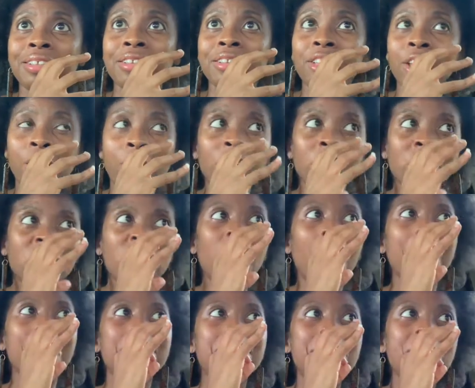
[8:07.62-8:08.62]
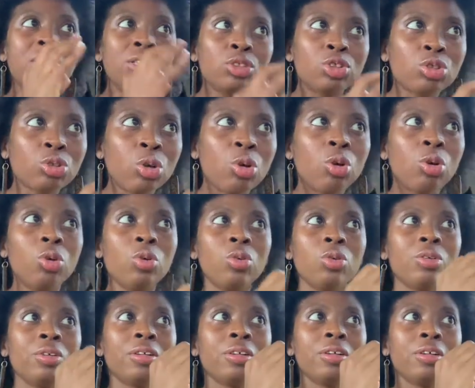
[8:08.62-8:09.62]
there is some
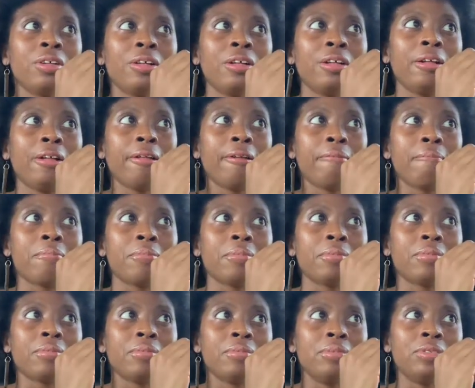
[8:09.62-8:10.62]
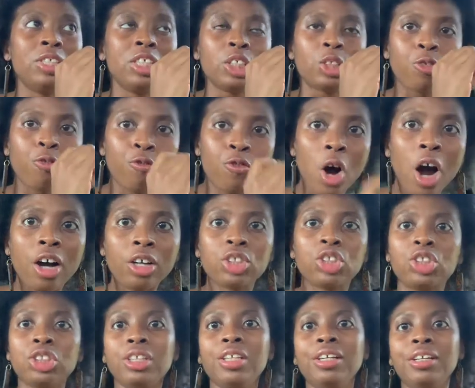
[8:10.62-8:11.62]
mental
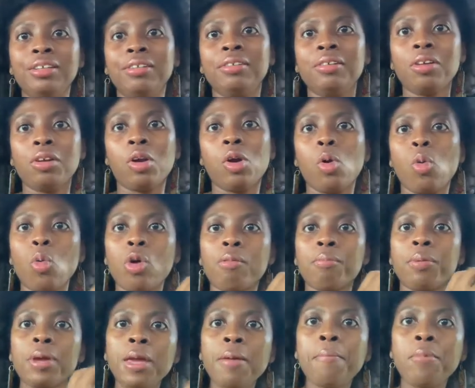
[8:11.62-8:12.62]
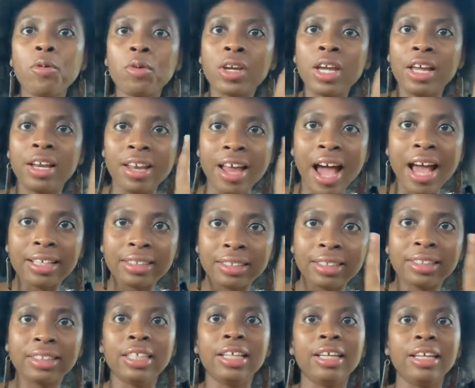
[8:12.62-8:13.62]
dysfunction when people cannot
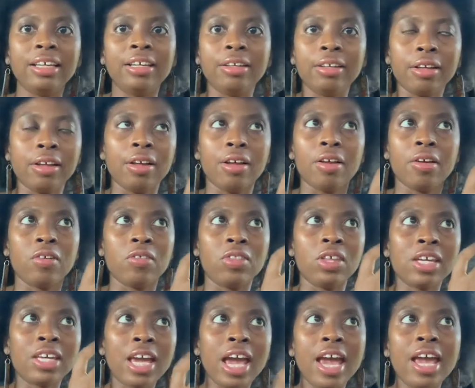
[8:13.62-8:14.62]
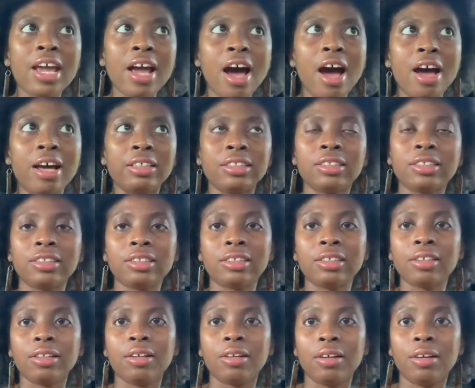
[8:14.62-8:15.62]
see the
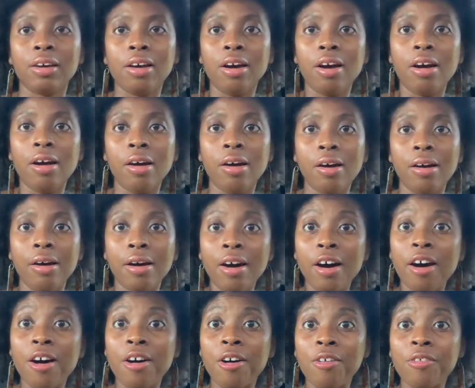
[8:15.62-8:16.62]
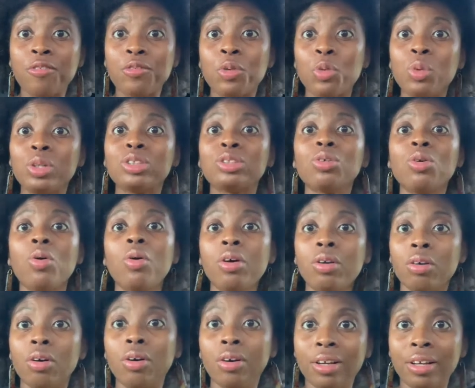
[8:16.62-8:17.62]
chaos of what's
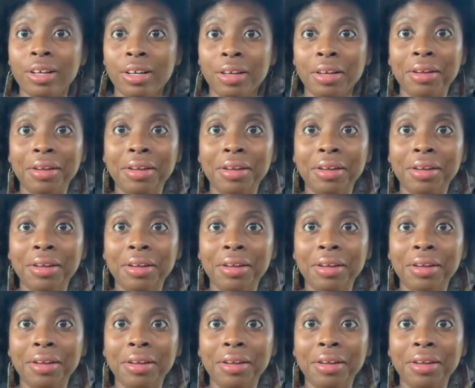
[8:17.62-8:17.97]
going on